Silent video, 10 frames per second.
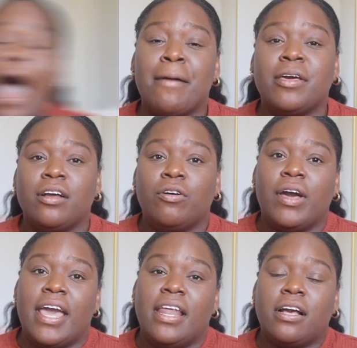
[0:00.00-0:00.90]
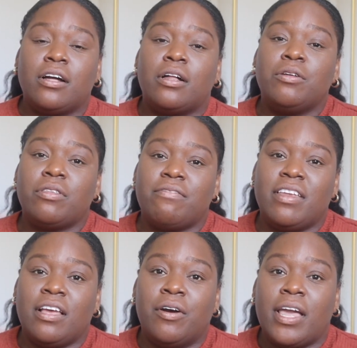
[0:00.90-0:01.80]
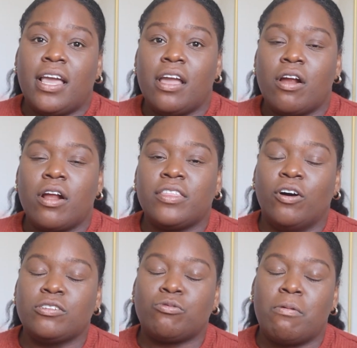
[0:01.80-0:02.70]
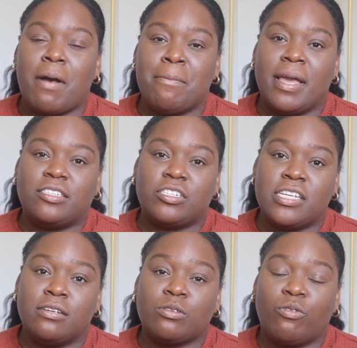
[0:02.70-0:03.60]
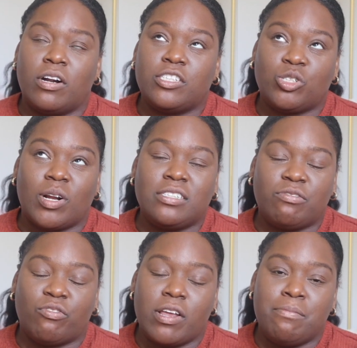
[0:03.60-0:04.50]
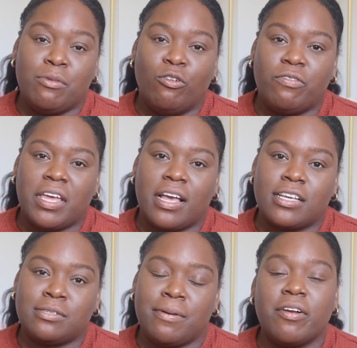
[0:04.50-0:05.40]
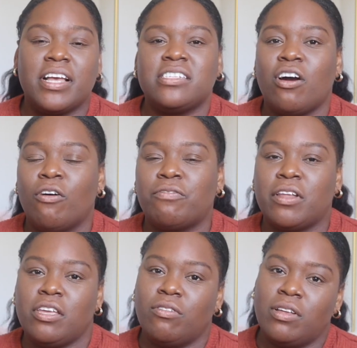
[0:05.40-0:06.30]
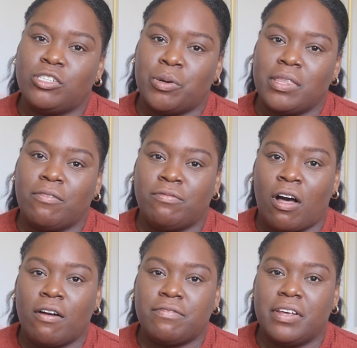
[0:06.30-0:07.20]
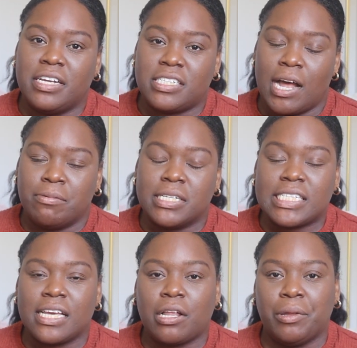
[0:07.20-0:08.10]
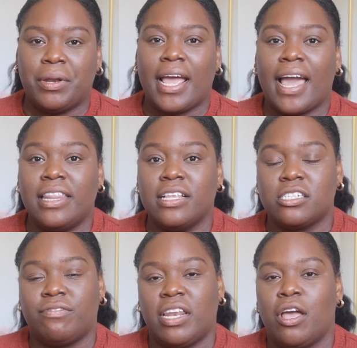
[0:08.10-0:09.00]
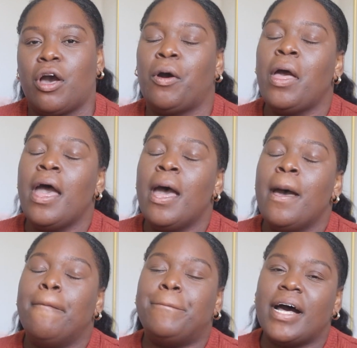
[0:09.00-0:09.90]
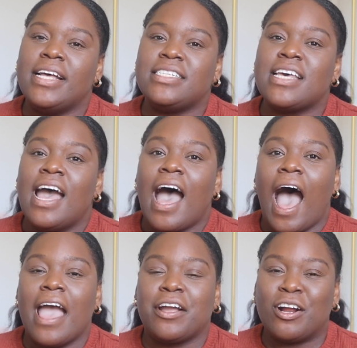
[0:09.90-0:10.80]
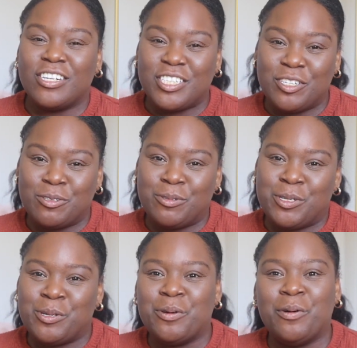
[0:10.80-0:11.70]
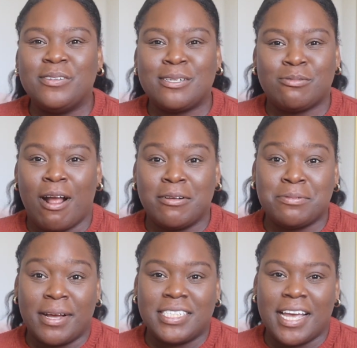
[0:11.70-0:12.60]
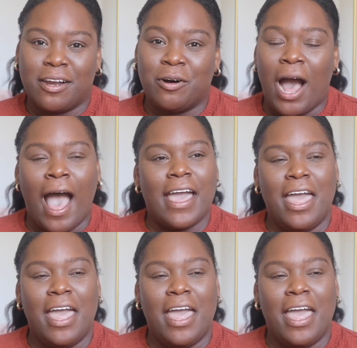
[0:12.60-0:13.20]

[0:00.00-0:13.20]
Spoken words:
I'm gonna go ahead and conclude the video here. Those were my major tips for a stress-free moving experience. Hopefully you enjoyed the vlog footage that was included in this video, but I encourage you to subscribe to my channel.